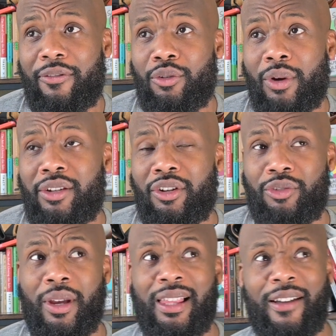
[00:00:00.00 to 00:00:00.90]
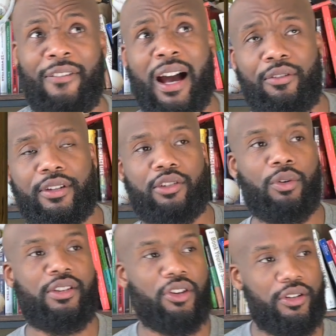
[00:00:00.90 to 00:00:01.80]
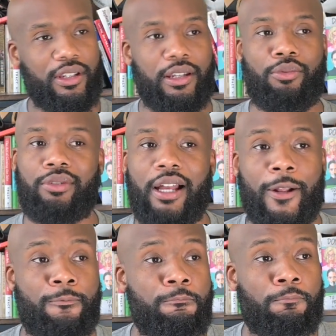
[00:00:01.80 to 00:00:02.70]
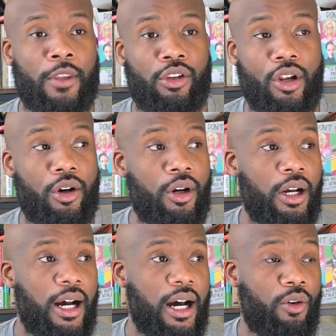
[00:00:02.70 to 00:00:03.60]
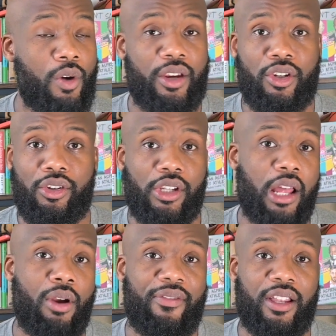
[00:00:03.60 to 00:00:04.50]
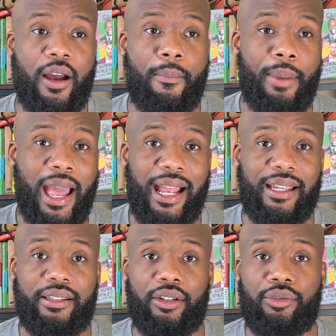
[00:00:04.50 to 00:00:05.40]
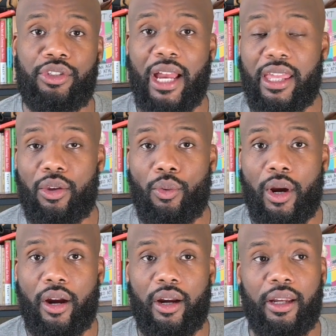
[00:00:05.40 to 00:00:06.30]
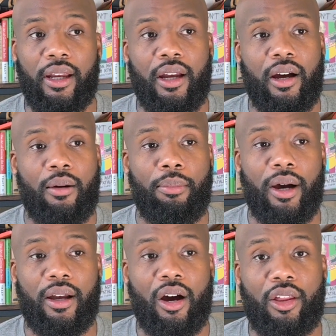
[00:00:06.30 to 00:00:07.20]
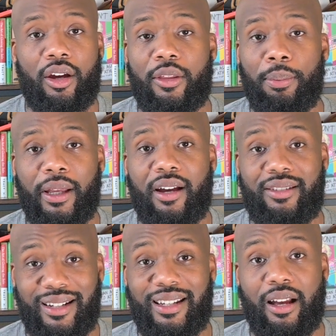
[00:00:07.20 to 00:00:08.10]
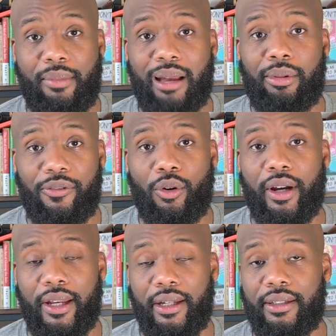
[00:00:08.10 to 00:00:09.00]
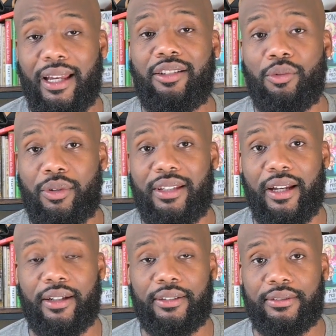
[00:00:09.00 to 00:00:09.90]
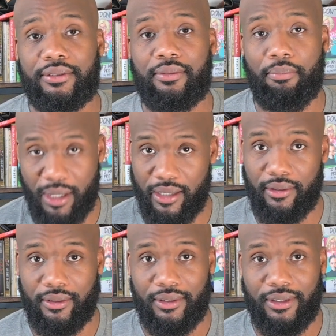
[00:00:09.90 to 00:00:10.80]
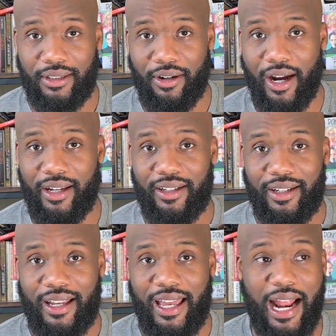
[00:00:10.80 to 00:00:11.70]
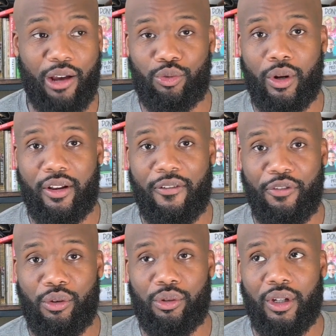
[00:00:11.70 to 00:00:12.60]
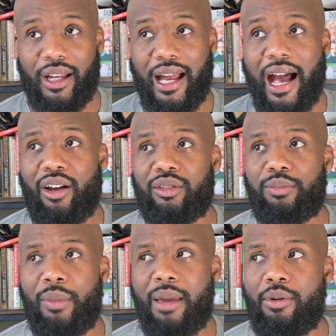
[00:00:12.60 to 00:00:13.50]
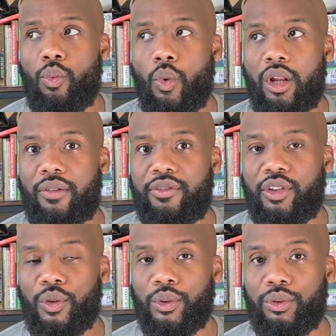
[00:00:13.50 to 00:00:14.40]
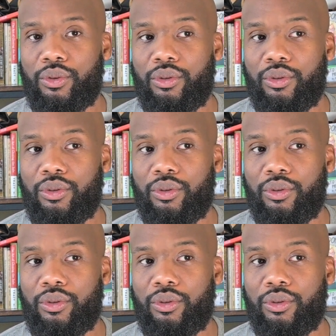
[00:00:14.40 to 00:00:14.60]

a few red shirts. We had like 5 or 6 red shirts. And he was like, red shirts, y'all don't have to come back until January, but all the other players, y'all need to come back beforehand. Guess who was there? Me, right? And I was one of the few. I was maybe one of two